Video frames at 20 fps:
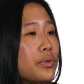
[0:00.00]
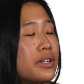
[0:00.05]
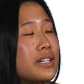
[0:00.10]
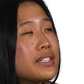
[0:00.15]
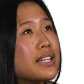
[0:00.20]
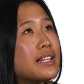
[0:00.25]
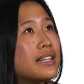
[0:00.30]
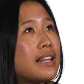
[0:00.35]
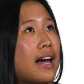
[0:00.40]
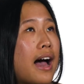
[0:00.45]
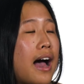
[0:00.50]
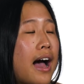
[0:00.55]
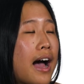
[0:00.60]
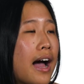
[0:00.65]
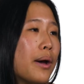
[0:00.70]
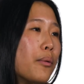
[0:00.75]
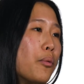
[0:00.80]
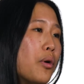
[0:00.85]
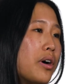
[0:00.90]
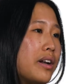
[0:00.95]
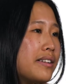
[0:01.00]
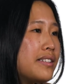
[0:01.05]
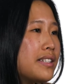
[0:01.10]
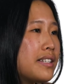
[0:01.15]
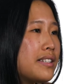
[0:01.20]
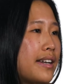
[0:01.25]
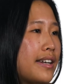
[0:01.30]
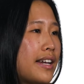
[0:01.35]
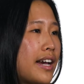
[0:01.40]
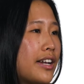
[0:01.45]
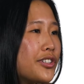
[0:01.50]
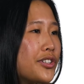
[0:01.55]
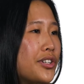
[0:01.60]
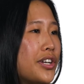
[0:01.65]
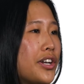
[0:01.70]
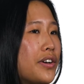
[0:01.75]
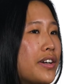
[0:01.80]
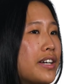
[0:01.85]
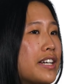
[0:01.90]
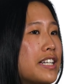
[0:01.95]
reason that I wanted to study
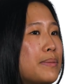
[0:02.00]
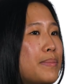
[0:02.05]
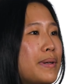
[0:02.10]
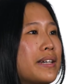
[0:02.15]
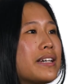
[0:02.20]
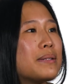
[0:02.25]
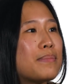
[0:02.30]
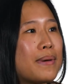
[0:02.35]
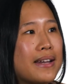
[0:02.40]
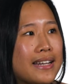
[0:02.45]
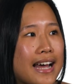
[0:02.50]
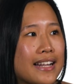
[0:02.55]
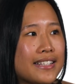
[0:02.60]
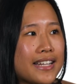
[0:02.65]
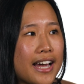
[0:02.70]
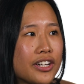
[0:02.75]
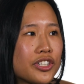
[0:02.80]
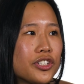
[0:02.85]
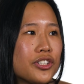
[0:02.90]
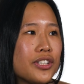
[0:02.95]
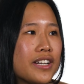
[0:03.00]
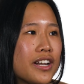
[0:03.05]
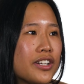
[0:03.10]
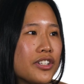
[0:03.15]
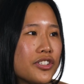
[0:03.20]
engineering is because my dad's actually an